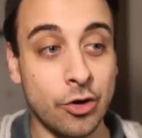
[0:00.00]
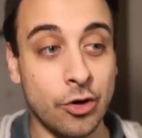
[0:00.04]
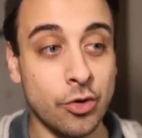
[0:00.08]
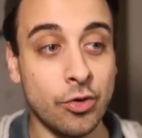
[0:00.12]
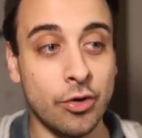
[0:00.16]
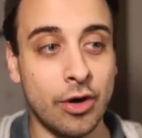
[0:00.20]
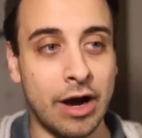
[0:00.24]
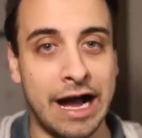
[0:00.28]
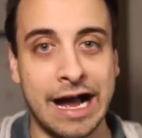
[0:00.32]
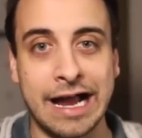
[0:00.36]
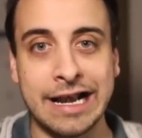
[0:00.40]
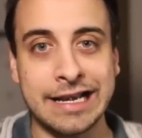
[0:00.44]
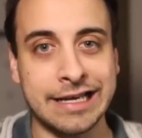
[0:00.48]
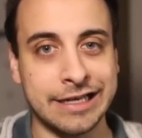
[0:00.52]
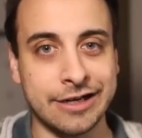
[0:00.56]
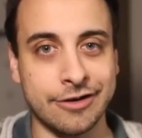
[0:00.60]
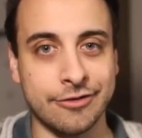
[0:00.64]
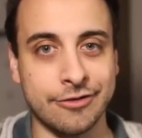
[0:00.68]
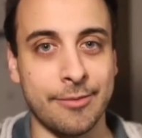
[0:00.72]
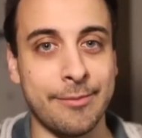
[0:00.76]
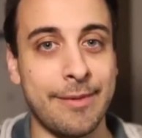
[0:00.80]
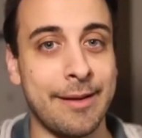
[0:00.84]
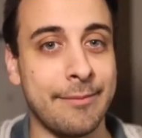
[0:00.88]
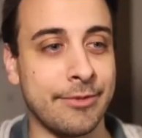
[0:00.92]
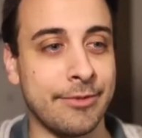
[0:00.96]
Who on here
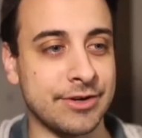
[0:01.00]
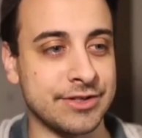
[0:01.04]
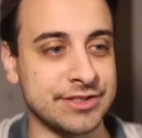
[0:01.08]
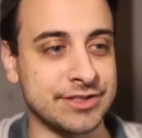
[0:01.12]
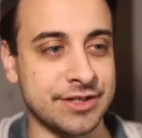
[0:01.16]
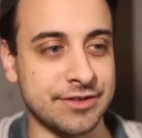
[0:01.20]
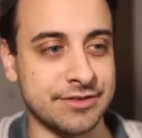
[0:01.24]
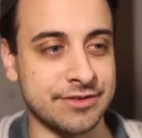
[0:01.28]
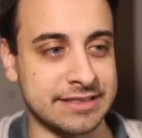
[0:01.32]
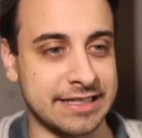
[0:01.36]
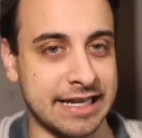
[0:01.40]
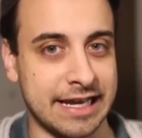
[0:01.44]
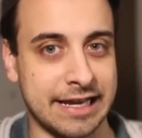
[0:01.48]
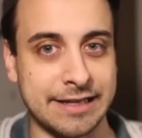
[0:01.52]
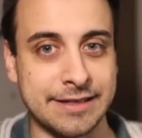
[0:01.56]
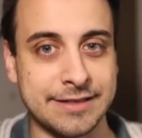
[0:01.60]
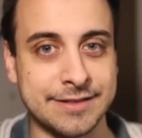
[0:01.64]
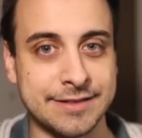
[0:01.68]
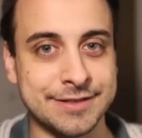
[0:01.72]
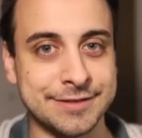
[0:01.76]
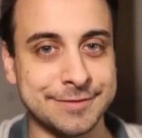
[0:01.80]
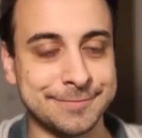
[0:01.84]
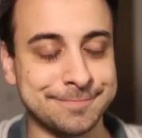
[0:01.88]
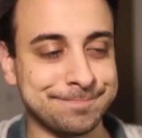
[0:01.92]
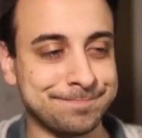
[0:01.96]
remembers those
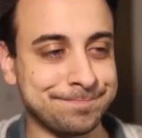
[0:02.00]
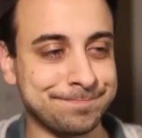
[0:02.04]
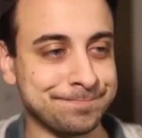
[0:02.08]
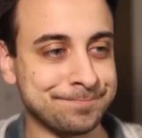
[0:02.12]
days?